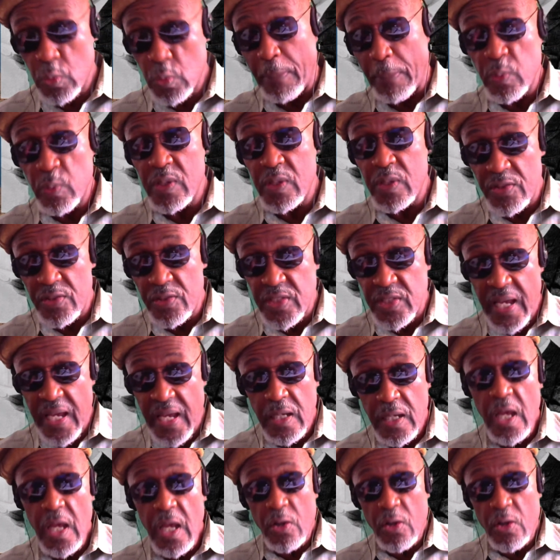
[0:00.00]
meals a day,
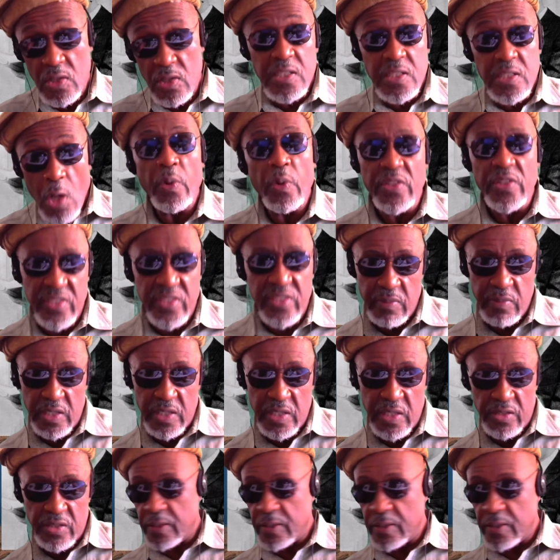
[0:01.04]
because it's always diminished.
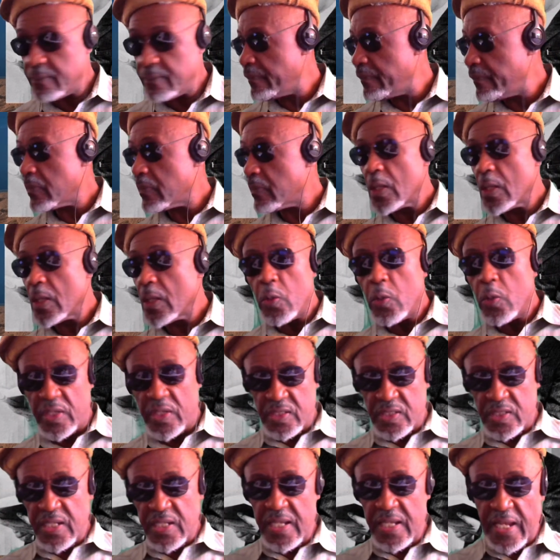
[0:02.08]
Hope you understand
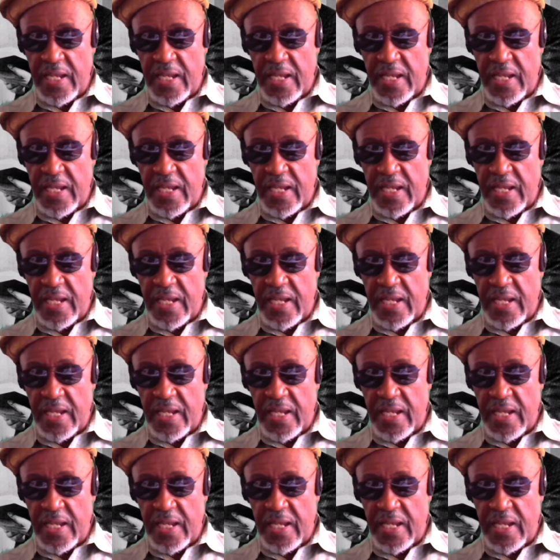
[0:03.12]
that.